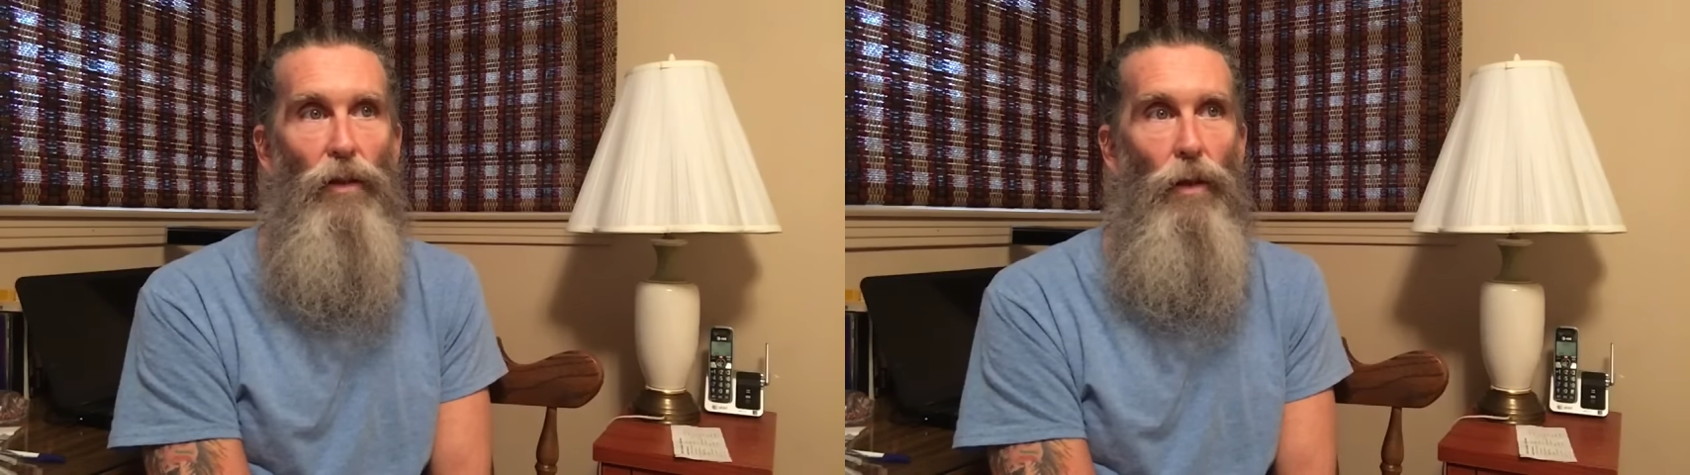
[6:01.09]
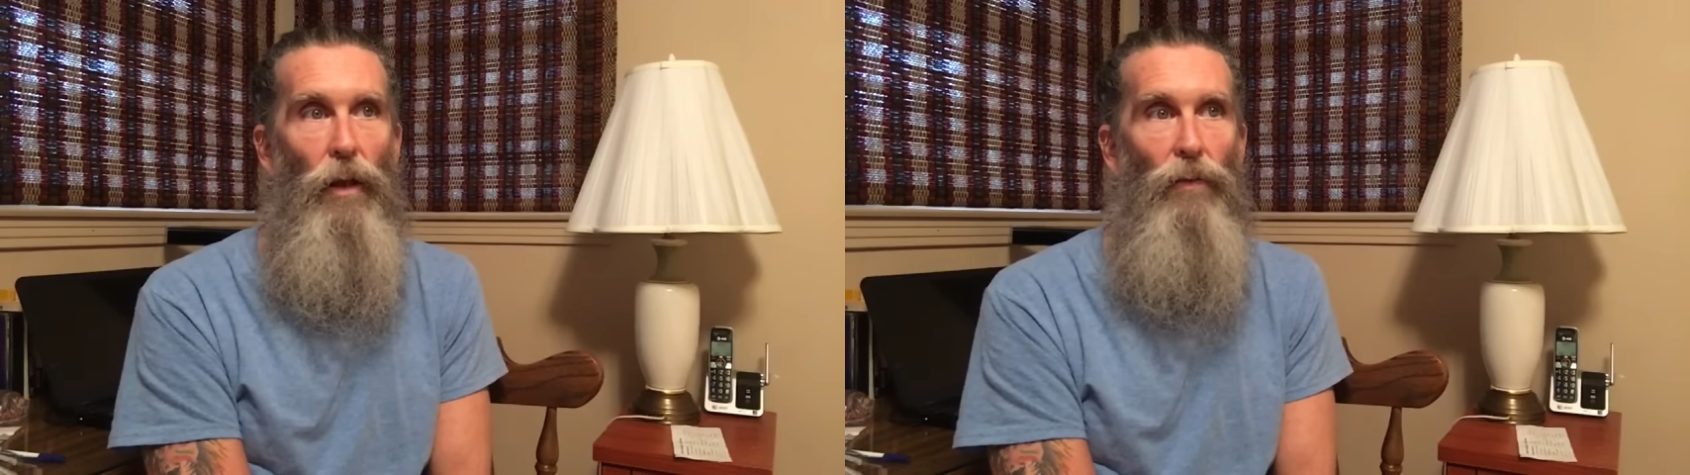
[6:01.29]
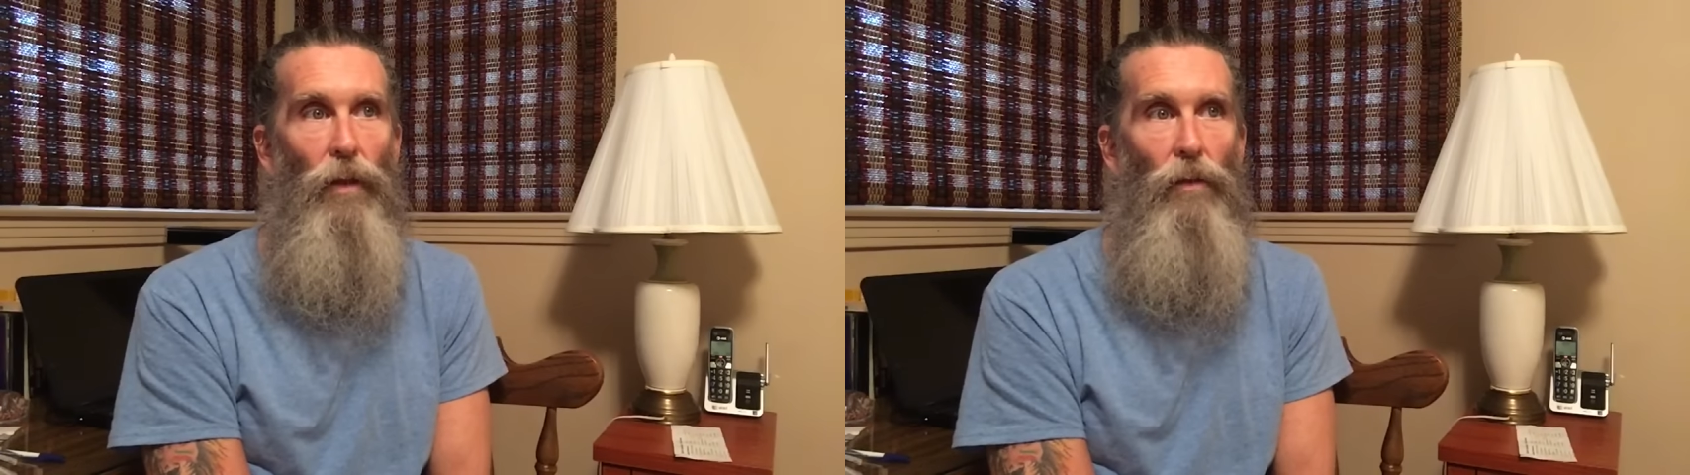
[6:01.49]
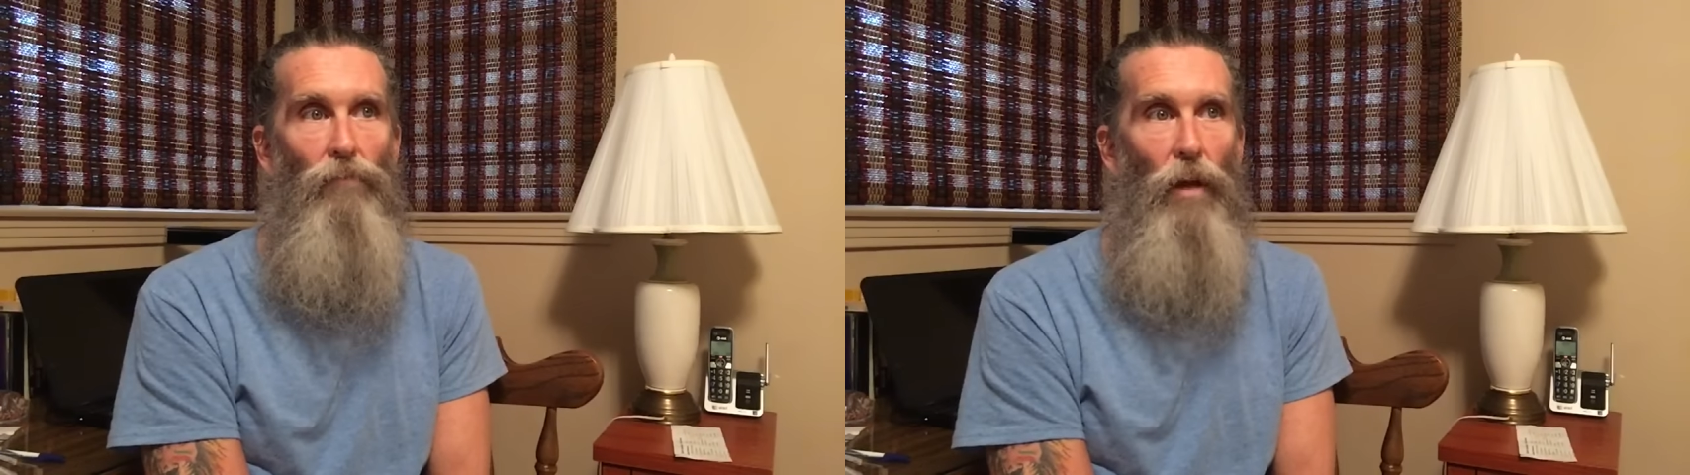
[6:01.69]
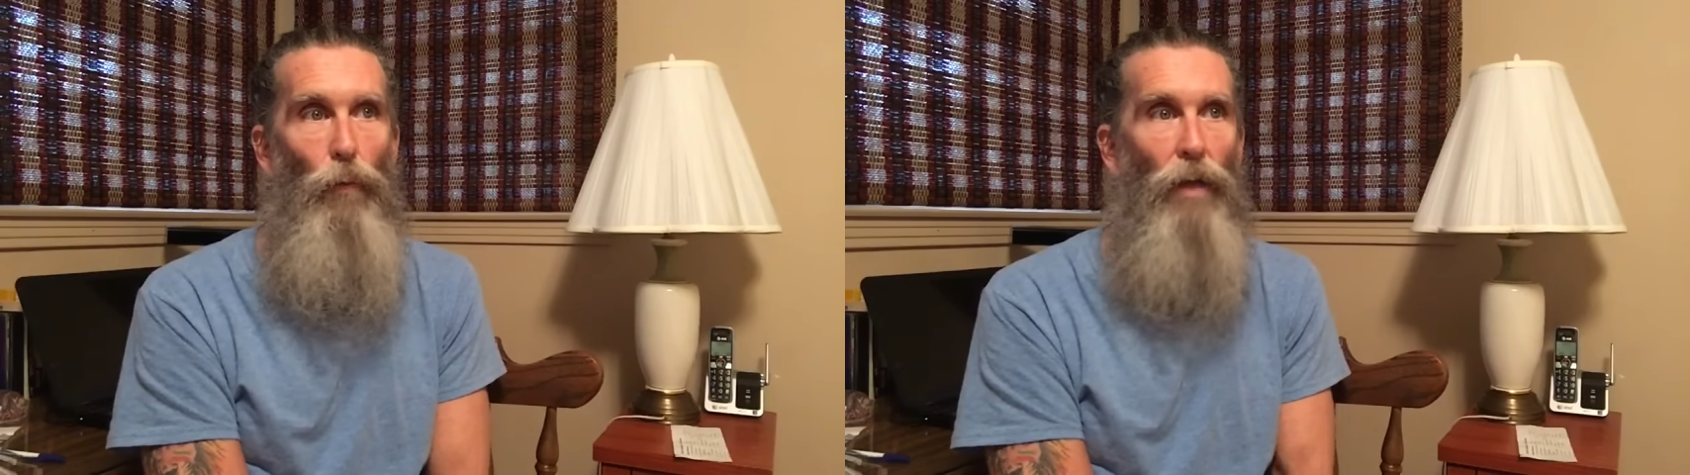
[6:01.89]
It,
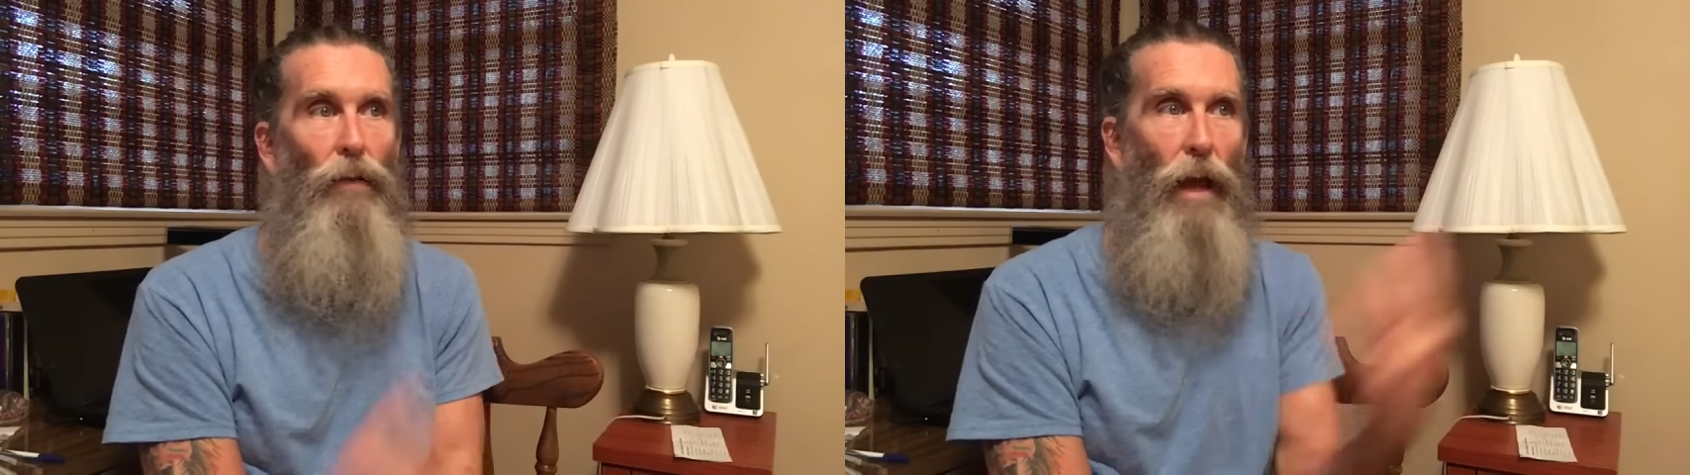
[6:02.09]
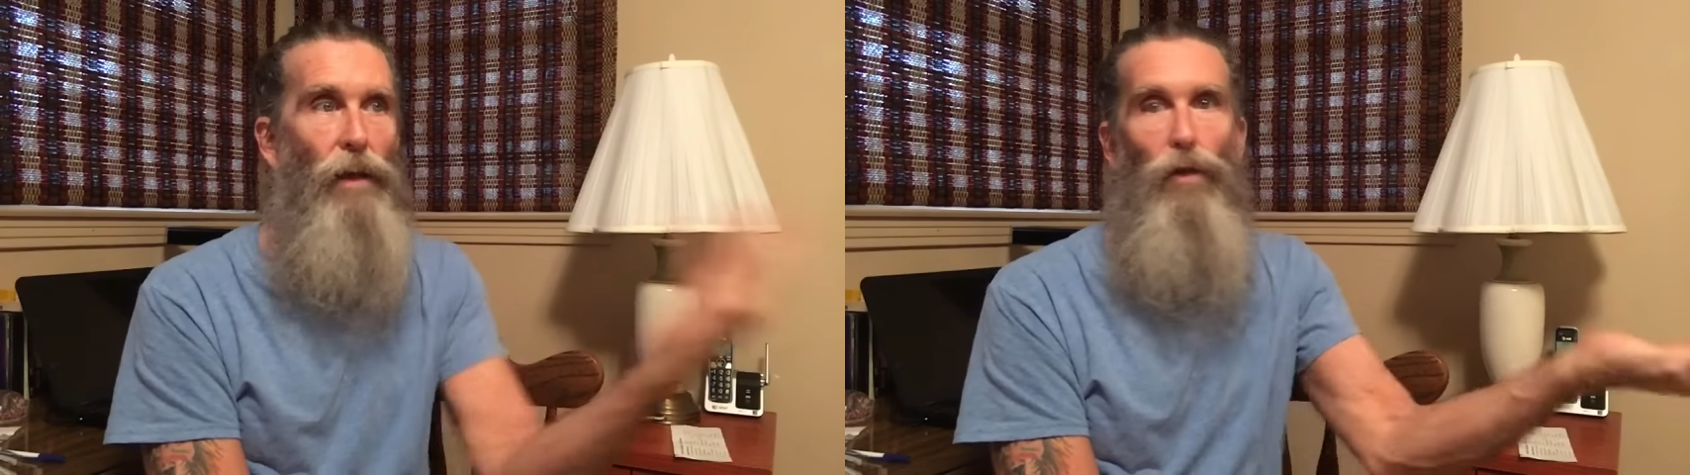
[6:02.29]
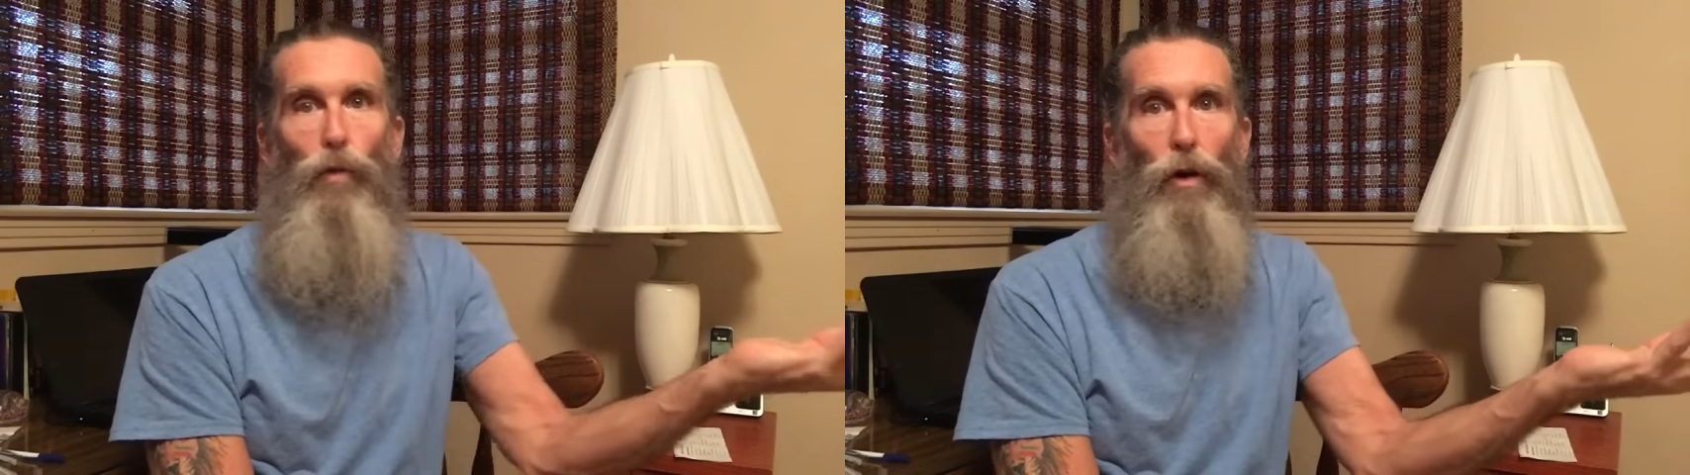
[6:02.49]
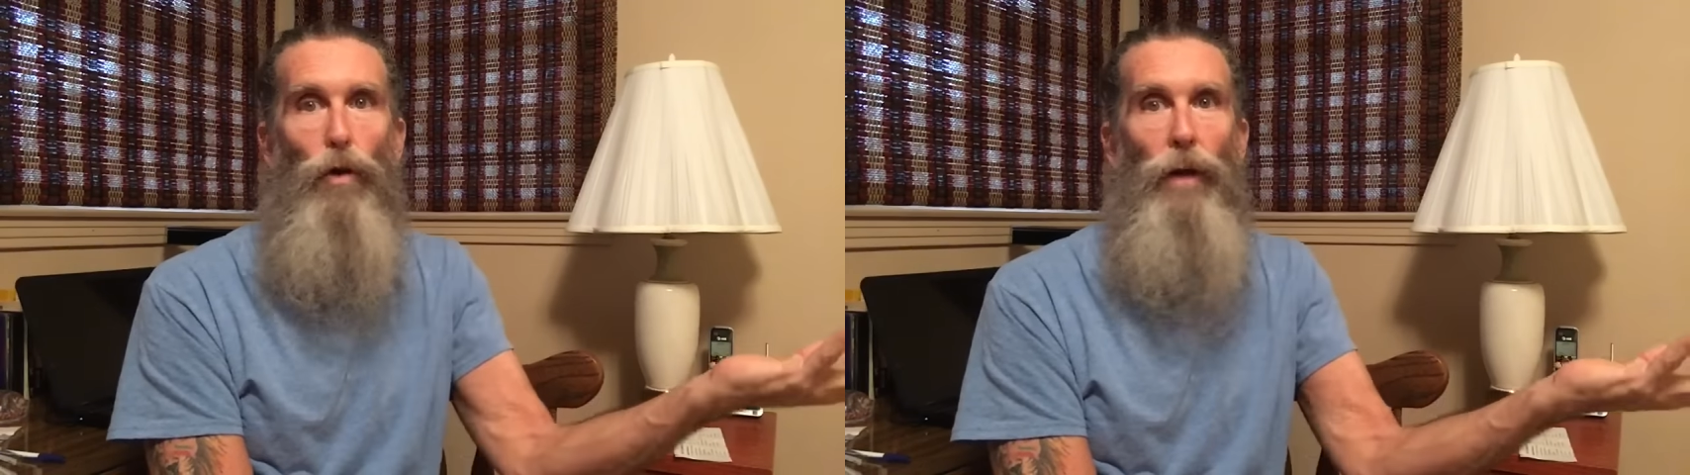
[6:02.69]
it wasn't like you were